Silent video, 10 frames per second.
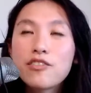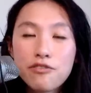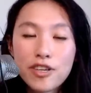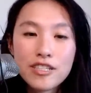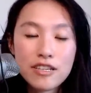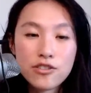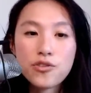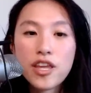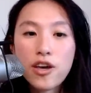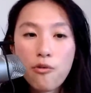for example, so
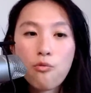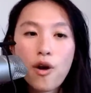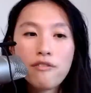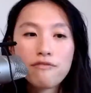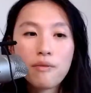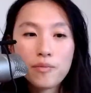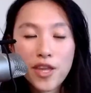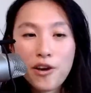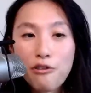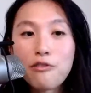they get one from,
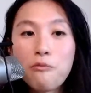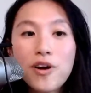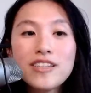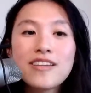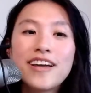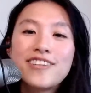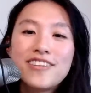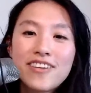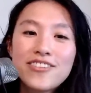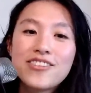they go from one side to
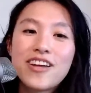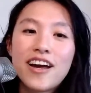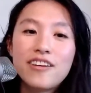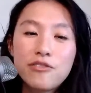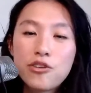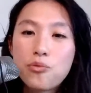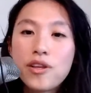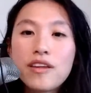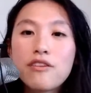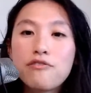the other side, you know,
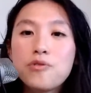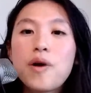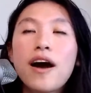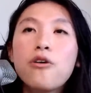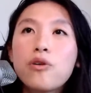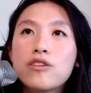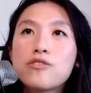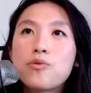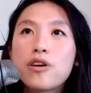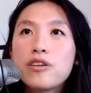within a few
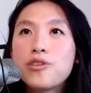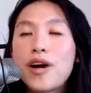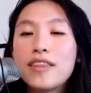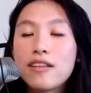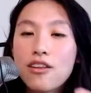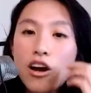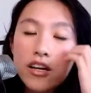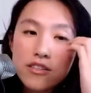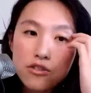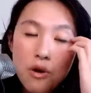hours or, you know, at the
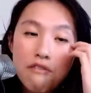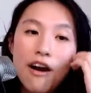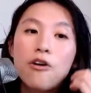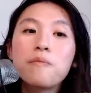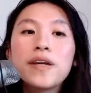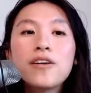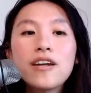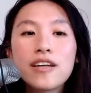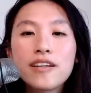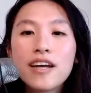longest, a 12 hour
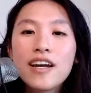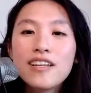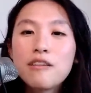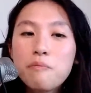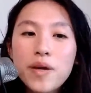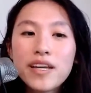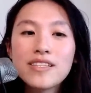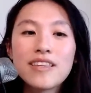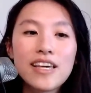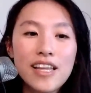period, the
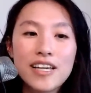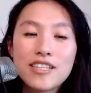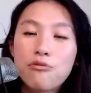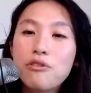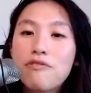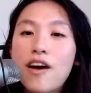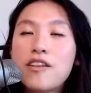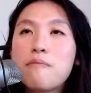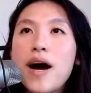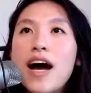biggest ley lines that we found
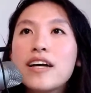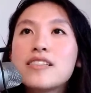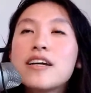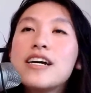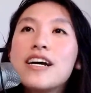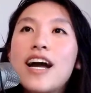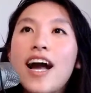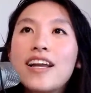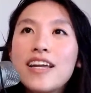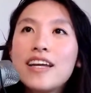in the past.
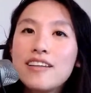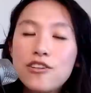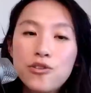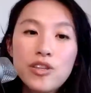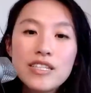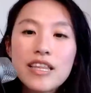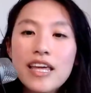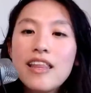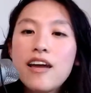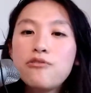And yet, you know, these
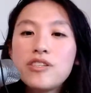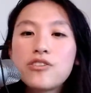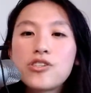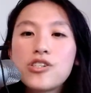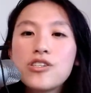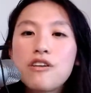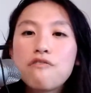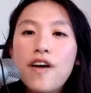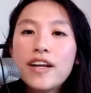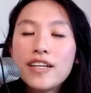ley line researchers, they're
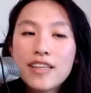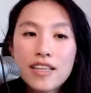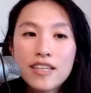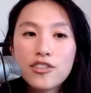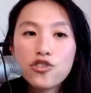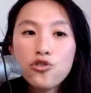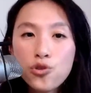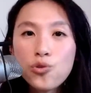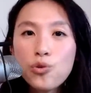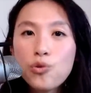finding that these
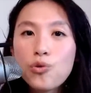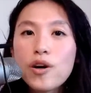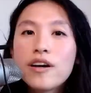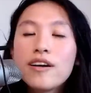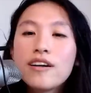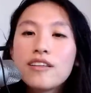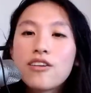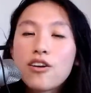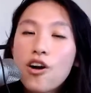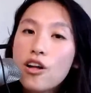new,
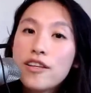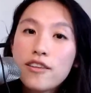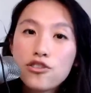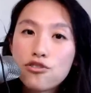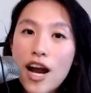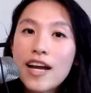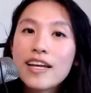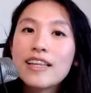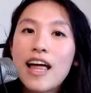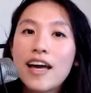they're calling the
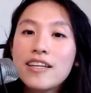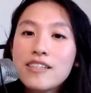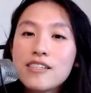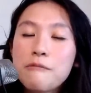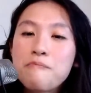dragon lines,